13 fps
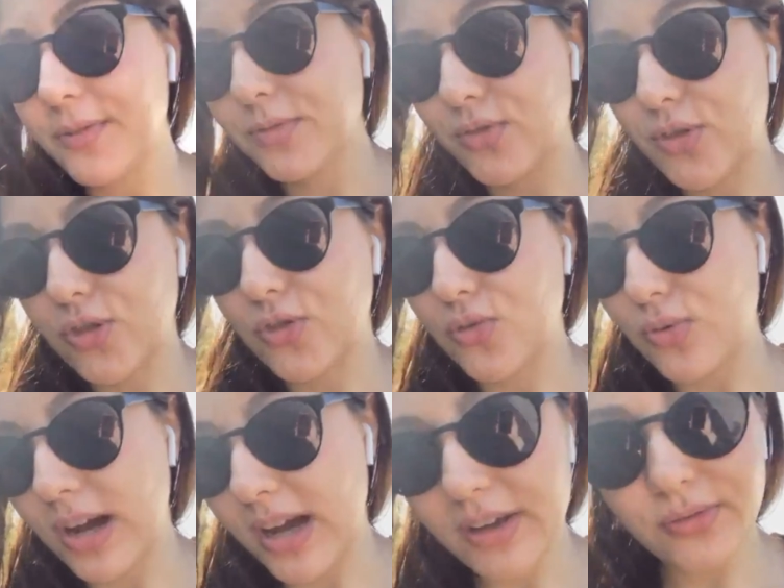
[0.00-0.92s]
to
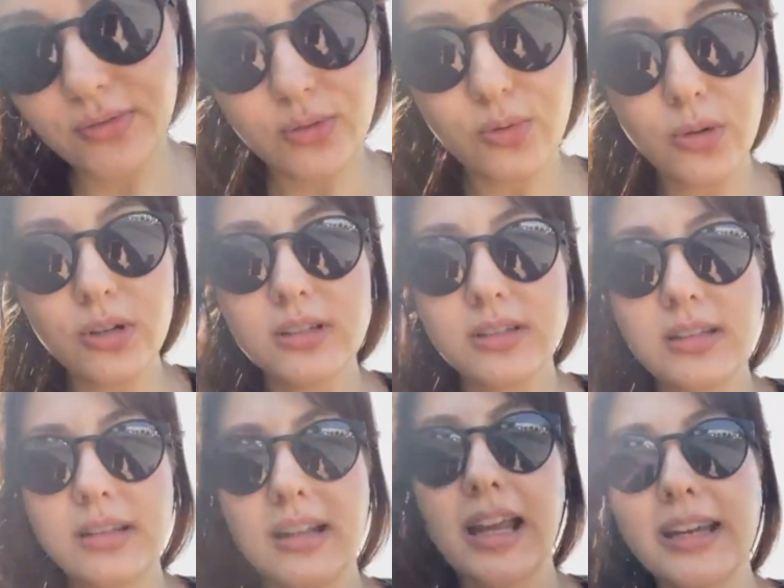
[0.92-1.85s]
strive towards
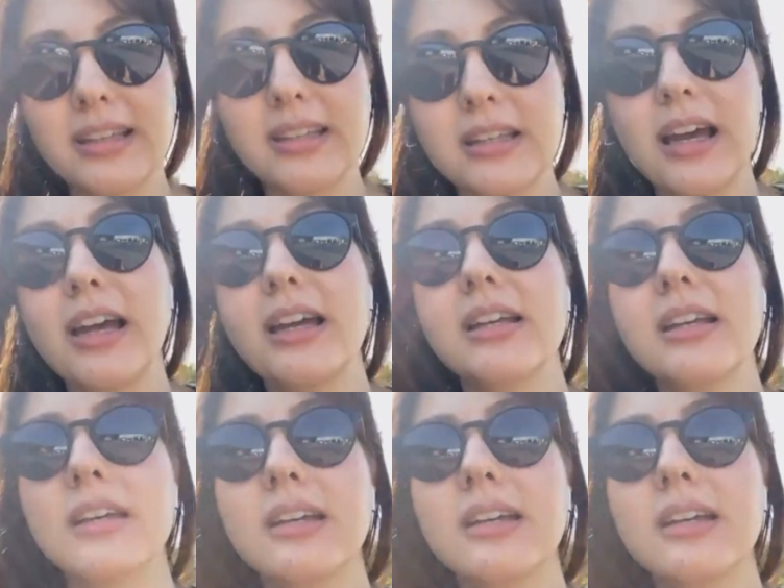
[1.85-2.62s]
the light side